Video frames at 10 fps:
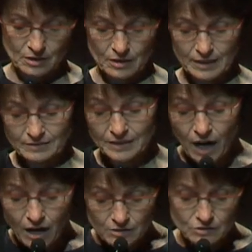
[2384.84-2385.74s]
in the
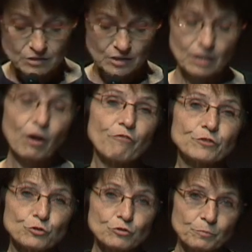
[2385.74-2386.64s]
heart of the
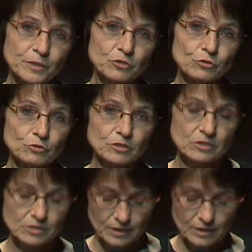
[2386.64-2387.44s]
European Union's